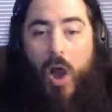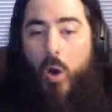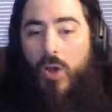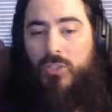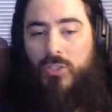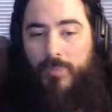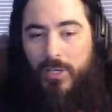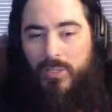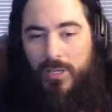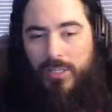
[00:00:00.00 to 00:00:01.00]
Oh, also something
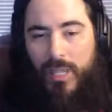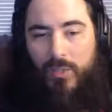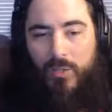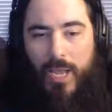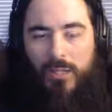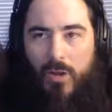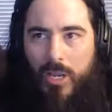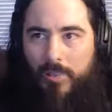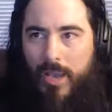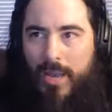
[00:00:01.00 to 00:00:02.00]
else, Glenn, you were kind of
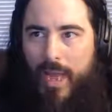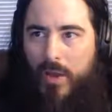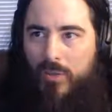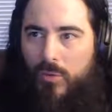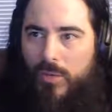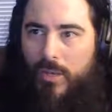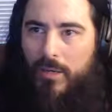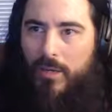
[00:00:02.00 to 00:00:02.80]
talking about how you can